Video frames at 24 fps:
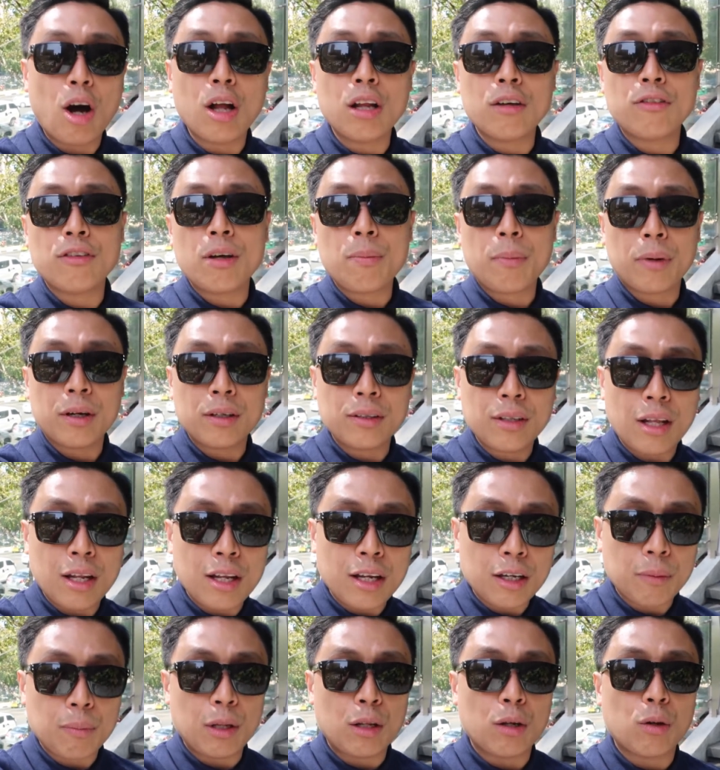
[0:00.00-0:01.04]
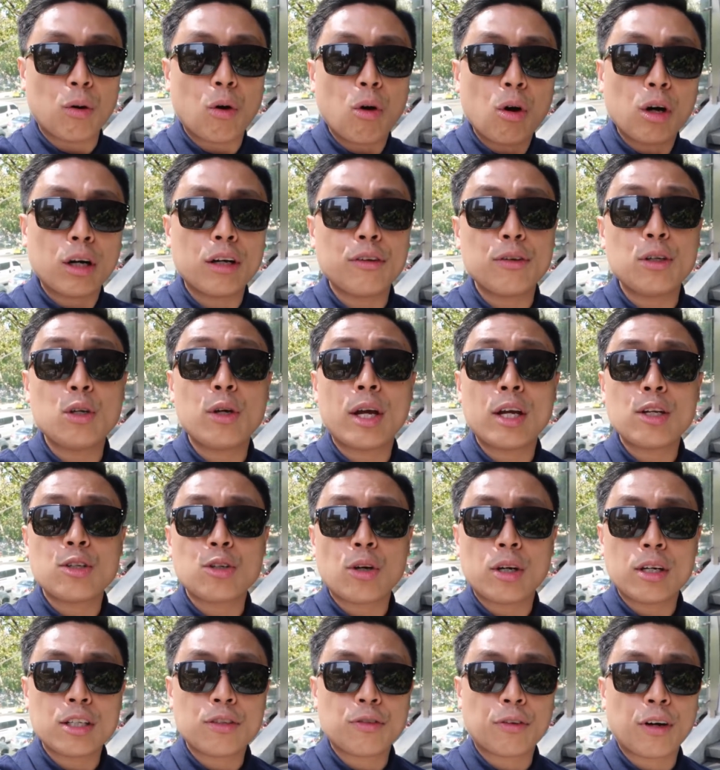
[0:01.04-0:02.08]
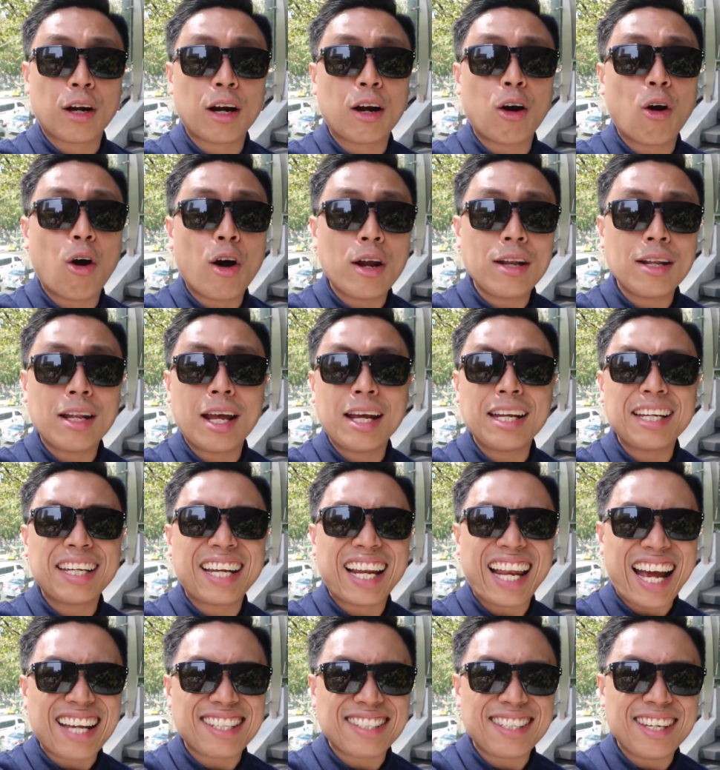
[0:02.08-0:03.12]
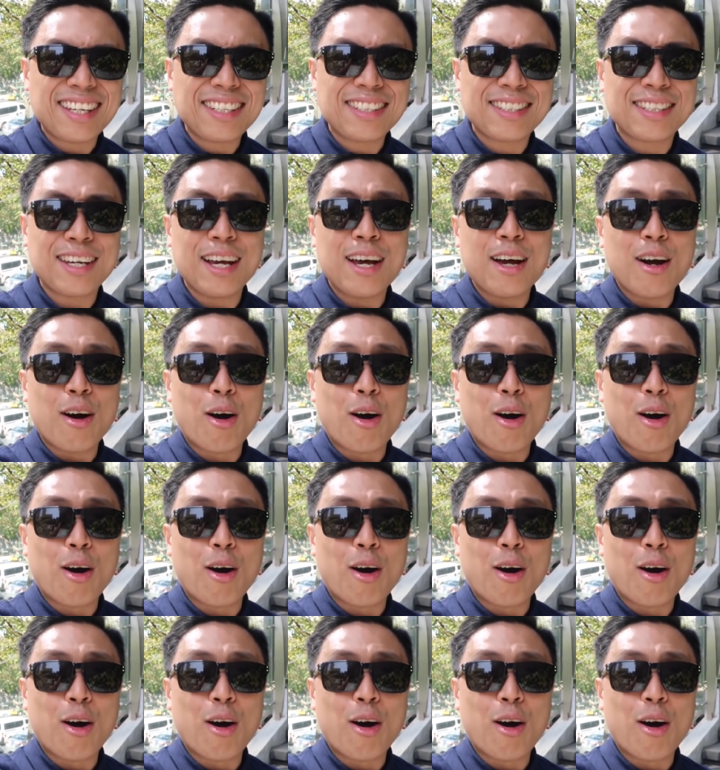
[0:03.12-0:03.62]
All of them are in the link below or you can join us for online classes